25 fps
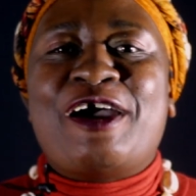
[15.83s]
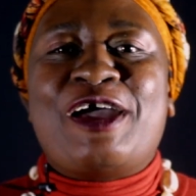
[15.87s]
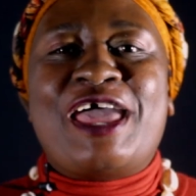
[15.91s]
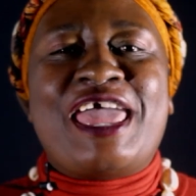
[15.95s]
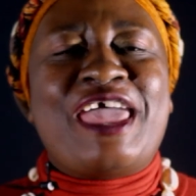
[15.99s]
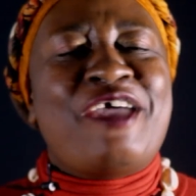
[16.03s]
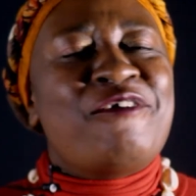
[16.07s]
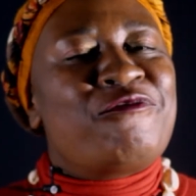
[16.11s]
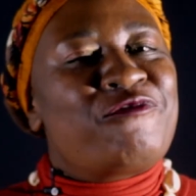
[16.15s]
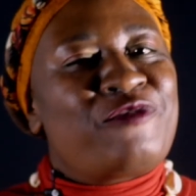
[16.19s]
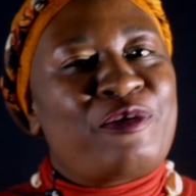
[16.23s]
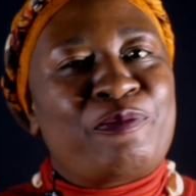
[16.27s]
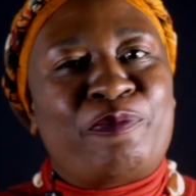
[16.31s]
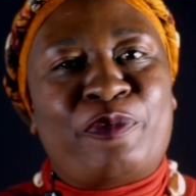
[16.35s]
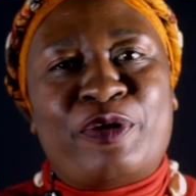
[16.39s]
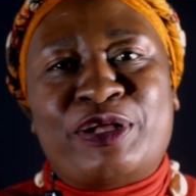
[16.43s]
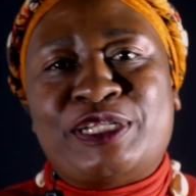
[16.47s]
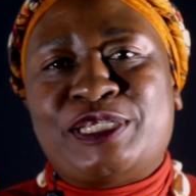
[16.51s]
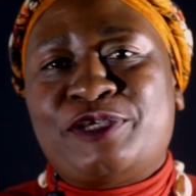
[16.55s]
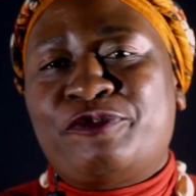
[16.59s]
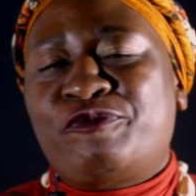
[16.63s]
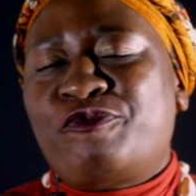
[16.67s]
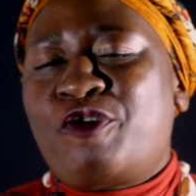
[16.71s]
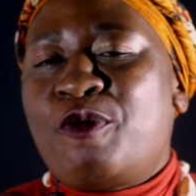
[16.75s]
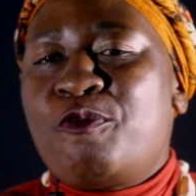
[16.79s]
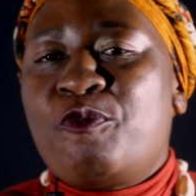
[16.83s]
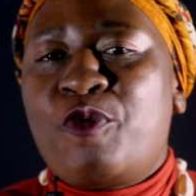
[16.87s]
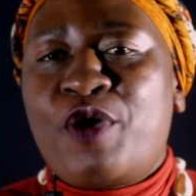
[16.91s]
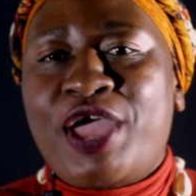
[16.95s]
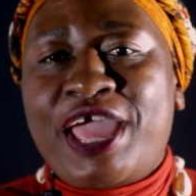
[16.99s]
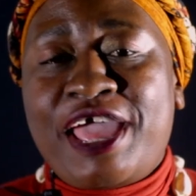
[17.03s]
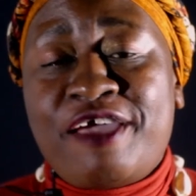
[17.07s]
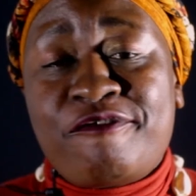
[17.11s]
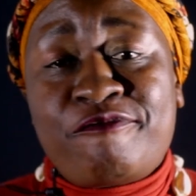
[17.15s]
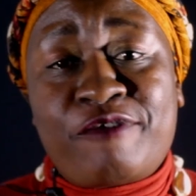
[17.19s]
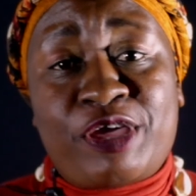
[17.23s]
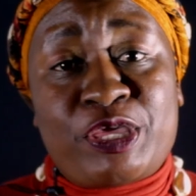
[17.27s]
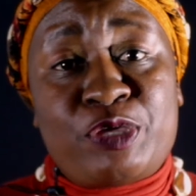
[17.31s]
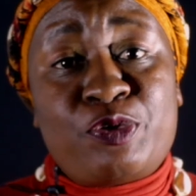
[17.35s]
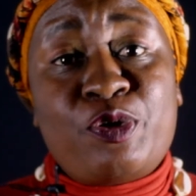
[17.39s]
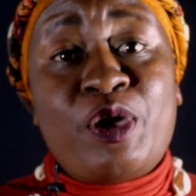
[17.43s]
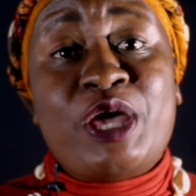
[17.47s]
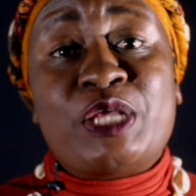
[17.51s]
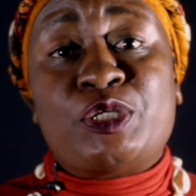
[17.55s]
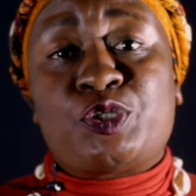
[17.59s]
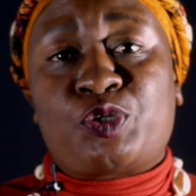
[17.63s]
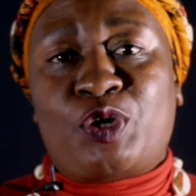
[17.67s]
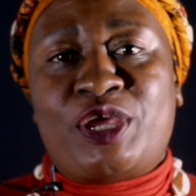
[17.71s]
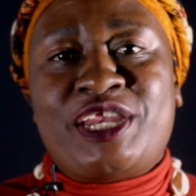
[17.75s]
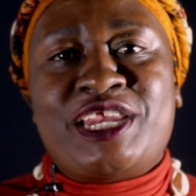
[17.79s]
everybody from wherever you are
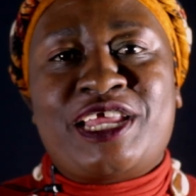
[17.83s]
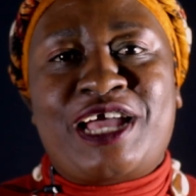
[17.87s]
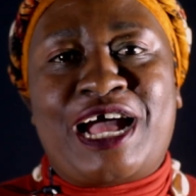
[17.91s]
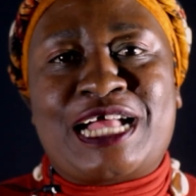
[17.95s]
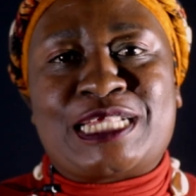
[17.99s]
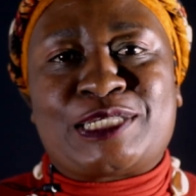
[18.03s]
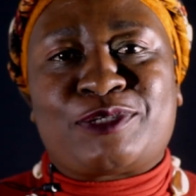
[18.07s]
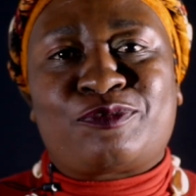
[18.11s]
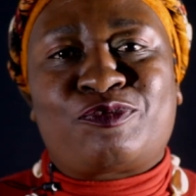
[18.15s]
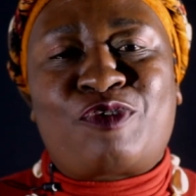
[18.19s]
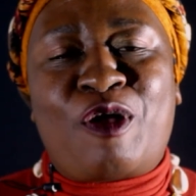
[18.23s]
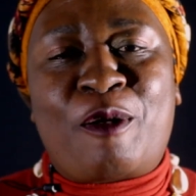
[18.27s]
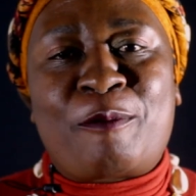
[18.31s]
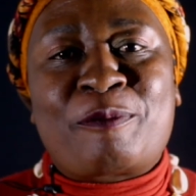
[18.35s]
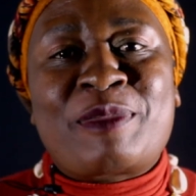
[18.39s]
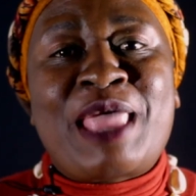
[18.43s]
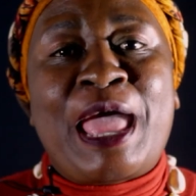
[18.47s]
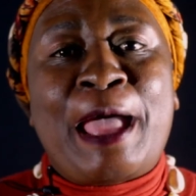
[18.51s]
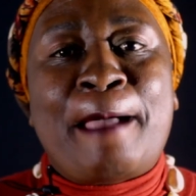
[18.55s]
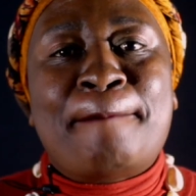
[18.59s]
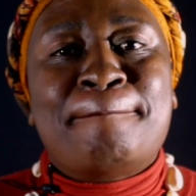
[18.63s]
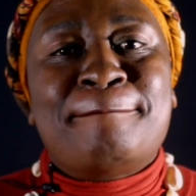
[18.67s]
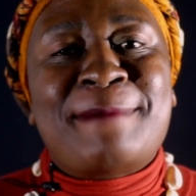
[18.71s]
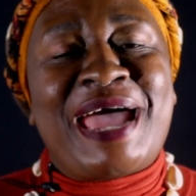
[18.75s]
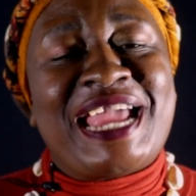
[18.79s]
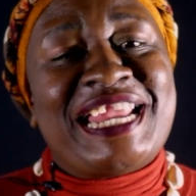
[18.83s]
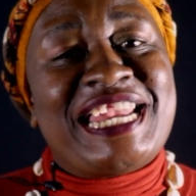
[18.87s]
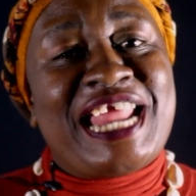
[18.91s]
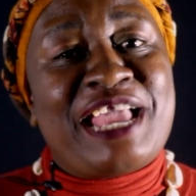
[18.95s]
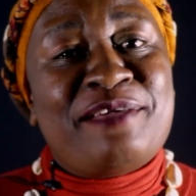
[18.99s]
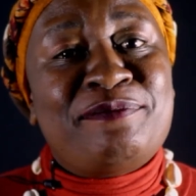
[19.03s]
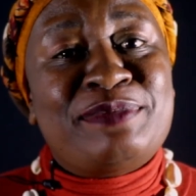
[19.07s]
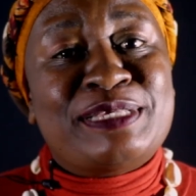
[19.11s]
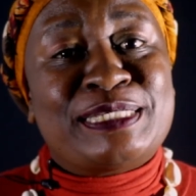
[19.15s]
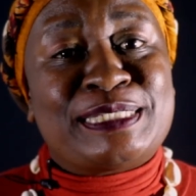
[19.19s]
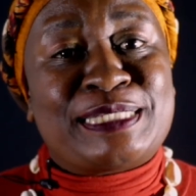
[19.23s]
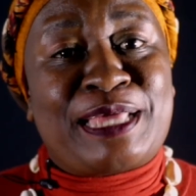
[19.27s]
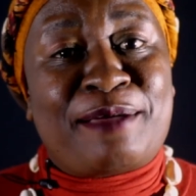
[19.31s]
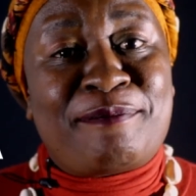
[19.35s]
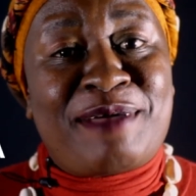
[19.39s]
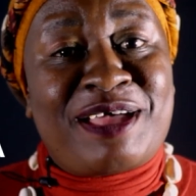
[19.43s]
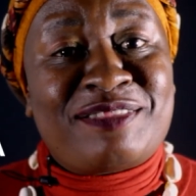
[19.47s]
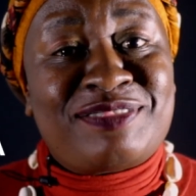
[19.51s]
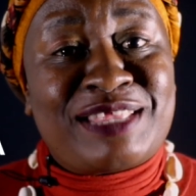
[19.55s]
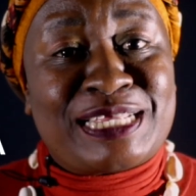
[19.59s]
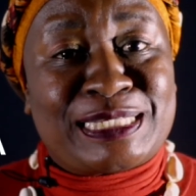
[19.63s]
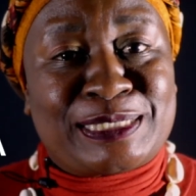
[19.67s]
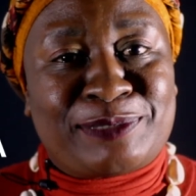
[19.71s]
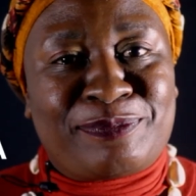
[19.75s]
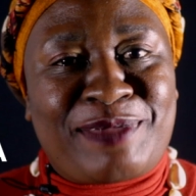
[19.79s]
joining us from my name is
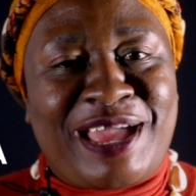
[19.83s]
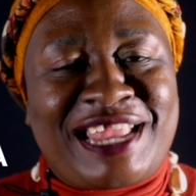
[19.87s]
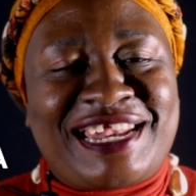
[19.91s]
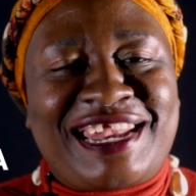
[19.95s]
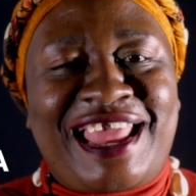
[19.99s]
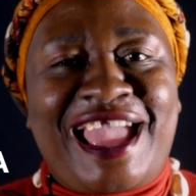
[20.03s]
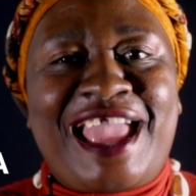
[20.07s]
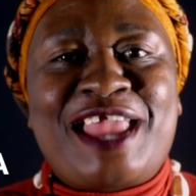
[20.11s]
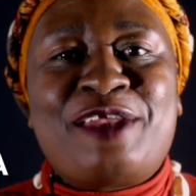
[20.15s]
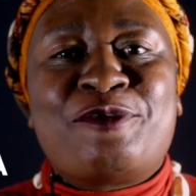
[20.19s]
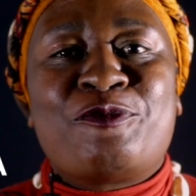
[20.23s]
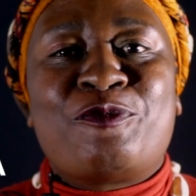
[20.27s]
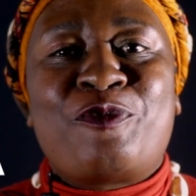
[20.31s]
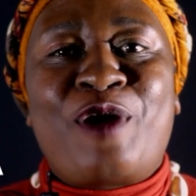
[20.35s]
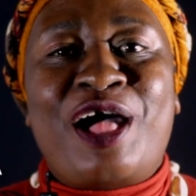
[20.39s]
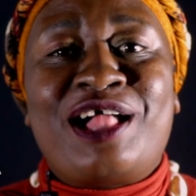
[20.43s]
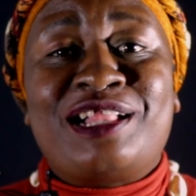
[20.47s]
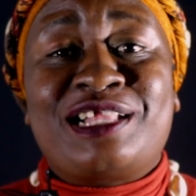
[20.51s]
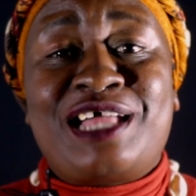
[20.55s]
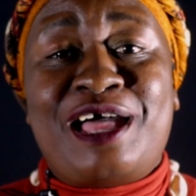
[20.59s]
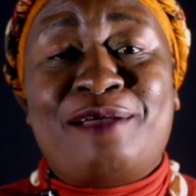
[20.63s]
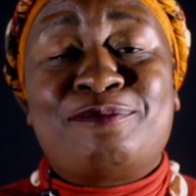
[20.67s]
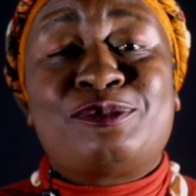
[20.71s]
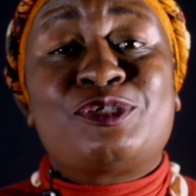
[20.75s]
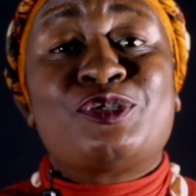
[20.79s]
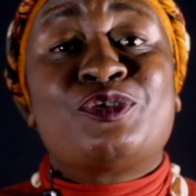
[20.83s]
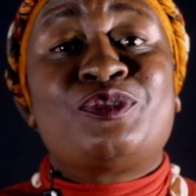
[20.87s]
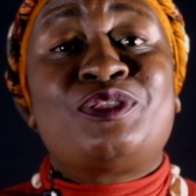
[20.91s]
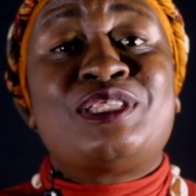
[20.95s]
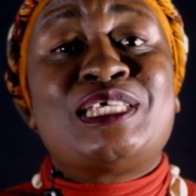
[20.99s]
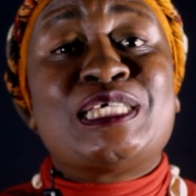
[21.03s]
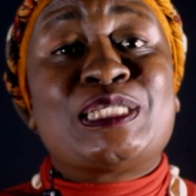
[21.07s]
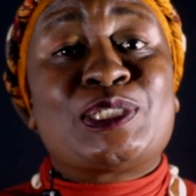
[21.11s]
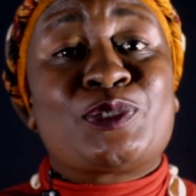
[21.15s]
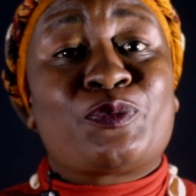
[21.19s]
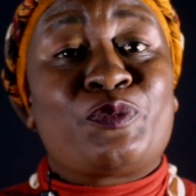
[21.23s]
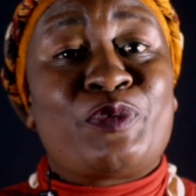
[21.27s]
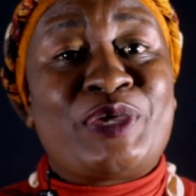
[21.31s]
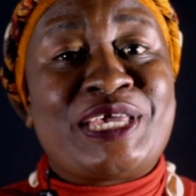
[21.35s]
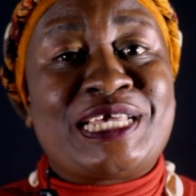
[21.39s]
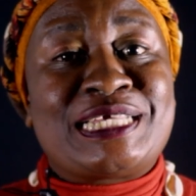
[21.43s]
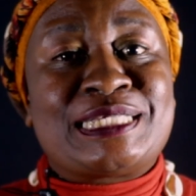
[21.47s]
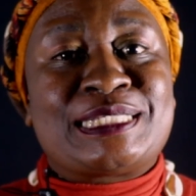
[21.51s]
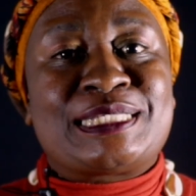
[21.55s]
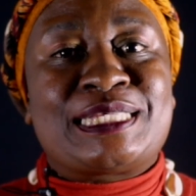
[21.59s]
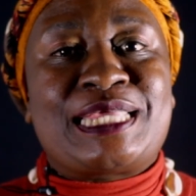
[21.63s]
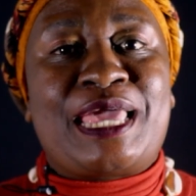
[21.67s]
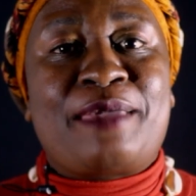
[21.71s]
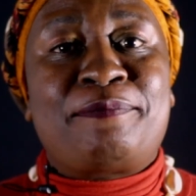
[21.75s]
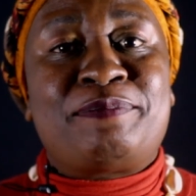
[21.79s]
samantha sibanda and welcome to this
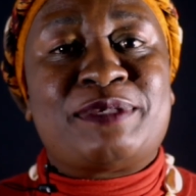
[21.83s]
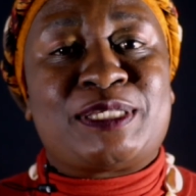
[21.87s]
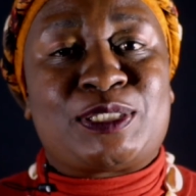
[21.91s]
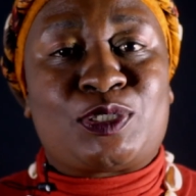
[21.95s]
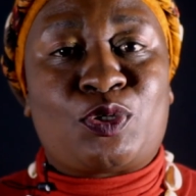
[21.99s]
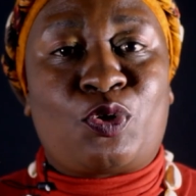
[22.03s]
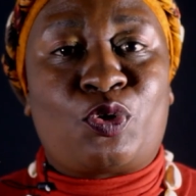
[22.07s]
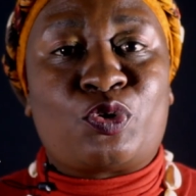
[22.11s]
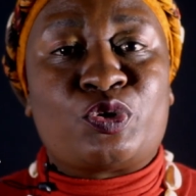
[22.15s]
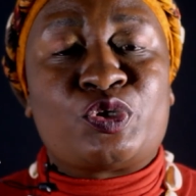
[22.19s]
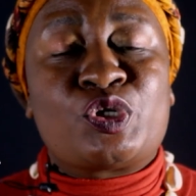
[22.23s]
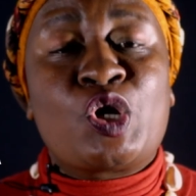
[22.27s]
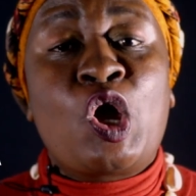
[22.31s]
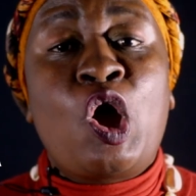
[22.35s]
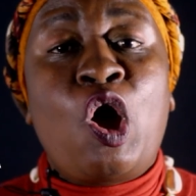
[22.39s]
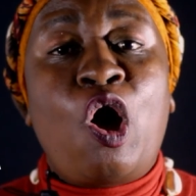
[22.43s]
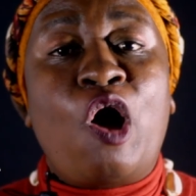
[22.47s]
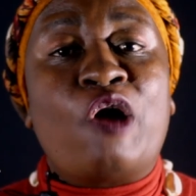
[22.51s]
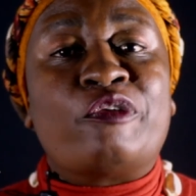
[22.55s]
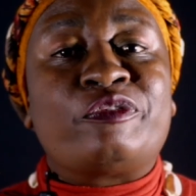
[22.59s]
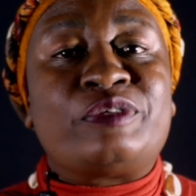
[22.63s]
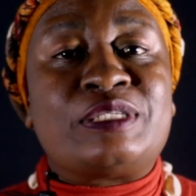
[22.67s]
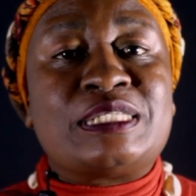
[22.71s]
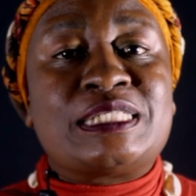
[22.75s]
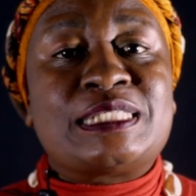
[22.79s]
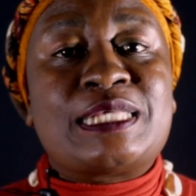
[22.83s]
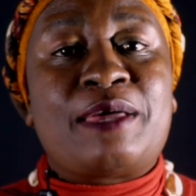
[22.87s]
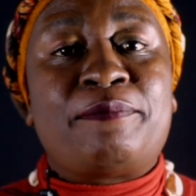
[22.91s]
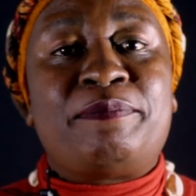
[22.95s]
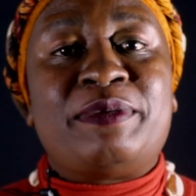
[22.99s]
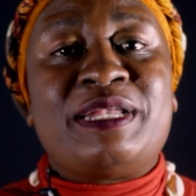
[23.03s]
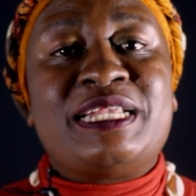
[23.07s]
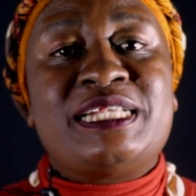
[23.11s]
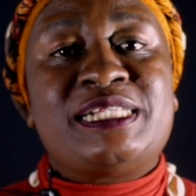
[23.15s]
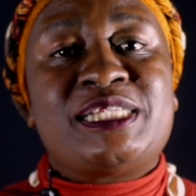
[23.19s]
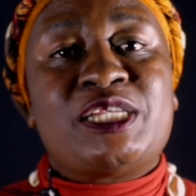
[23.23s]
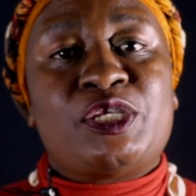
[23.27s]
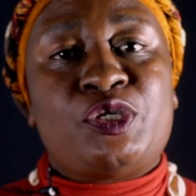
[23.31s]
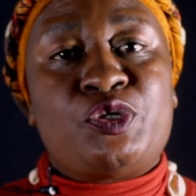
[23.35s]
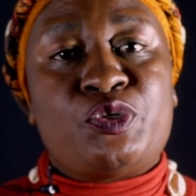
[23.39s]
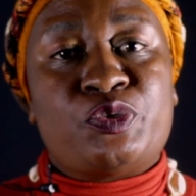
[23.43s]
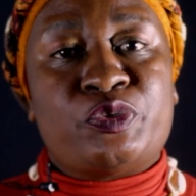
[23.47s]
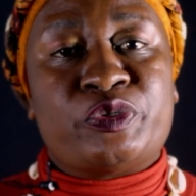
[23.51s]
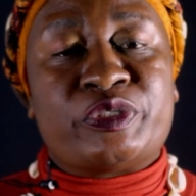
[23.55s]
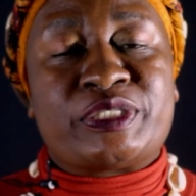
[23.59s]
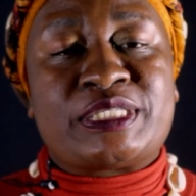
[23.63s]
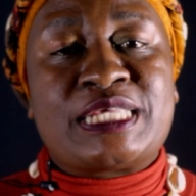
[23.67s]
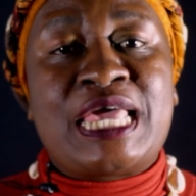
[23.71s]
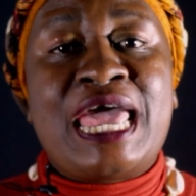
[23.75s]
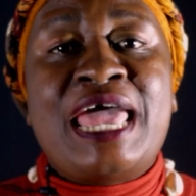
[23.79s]
week's episode of disability
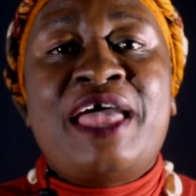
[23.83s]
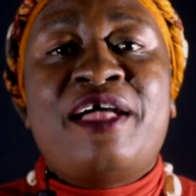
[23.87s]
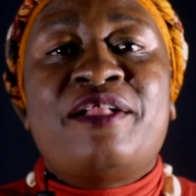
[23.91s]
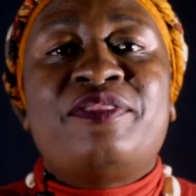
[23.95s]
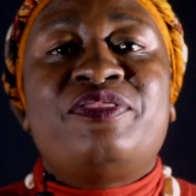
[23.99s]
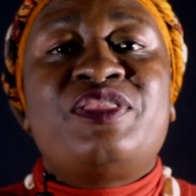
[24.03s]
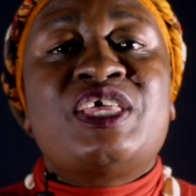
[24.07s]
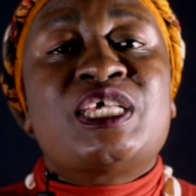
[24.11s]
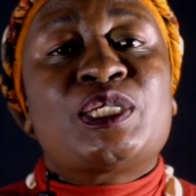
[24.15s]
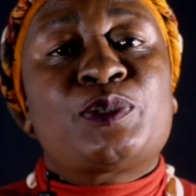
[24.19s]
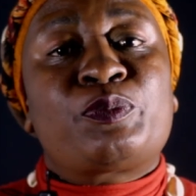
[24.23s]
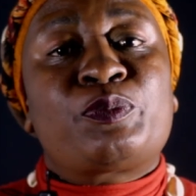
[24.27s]
news this